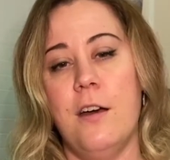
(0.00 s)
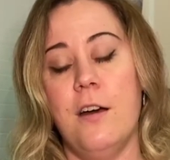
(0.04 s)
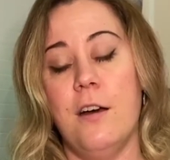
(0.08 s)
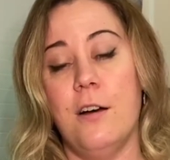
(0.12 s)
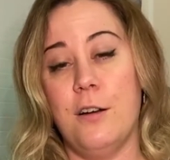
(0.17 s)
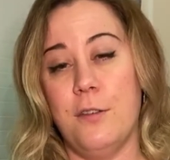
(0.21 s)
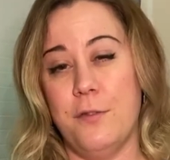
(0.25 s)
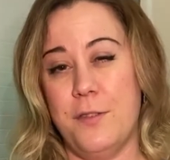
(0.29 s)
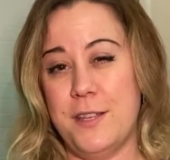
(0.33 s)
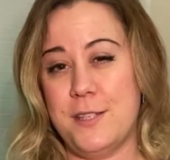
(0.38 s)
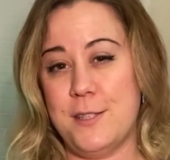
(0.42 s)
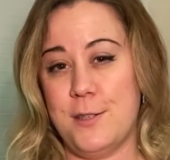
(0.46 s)

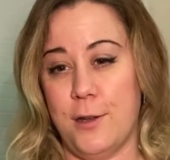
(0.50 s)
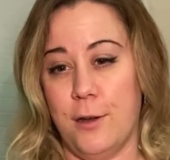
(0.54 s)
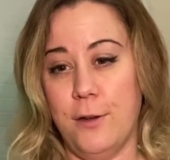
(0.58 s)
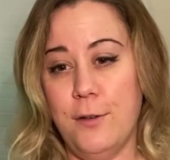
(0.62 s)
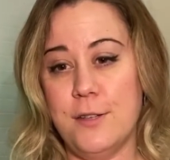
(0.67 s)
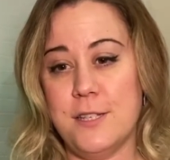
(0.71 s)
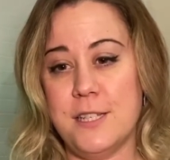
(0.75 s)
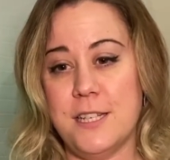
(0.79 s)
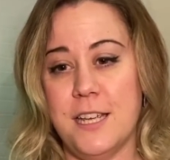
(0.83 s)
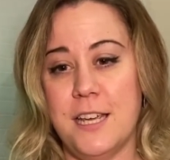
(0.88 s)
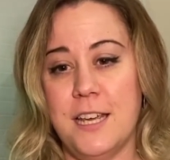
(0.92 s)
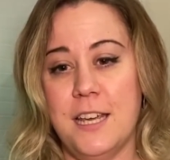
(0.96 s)
On this
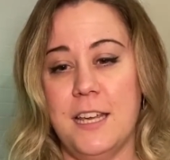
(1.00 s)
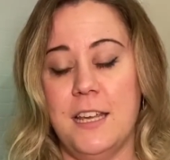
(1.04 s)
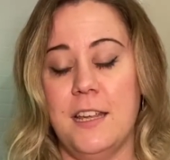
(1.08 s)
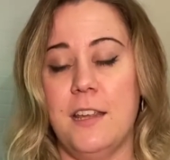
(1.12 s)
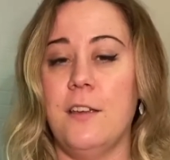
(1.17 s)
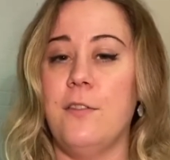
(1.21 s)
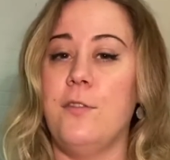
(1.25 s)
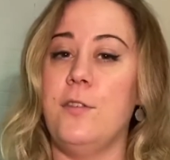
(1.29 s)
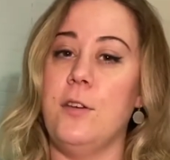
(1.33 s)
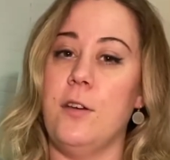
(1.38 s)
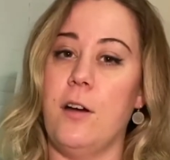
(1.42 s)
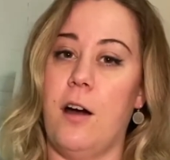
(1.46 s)
note,
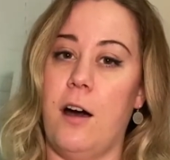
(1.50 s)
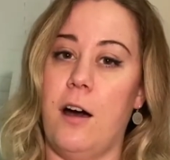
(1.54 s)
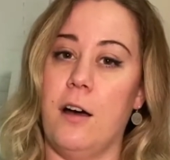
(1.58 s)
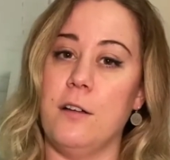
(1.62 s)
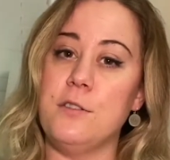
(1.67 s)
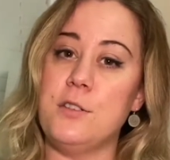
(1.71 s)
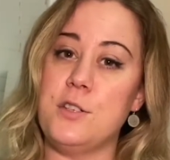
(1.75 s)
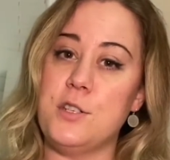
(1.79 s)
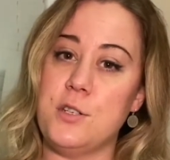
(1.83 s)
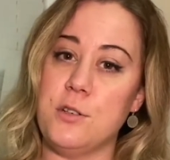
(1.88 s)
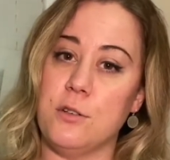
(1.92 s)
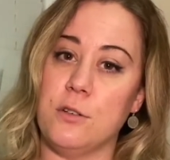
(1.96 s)
if you
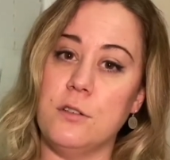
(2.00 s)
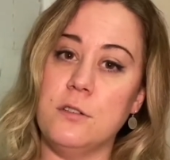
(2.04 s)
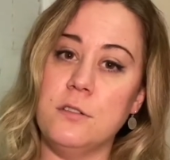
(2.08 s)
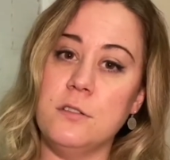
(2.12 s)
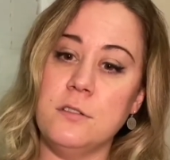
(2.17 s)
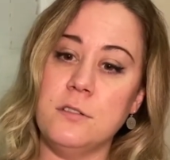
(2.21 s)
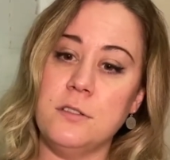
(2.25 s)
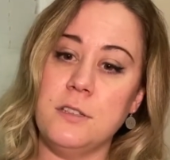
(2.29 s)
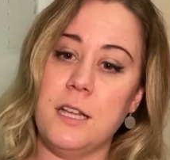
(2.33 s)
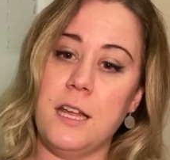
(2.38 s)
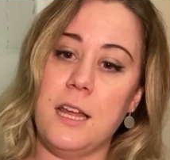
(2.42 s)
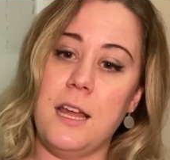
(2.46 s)
aren't sure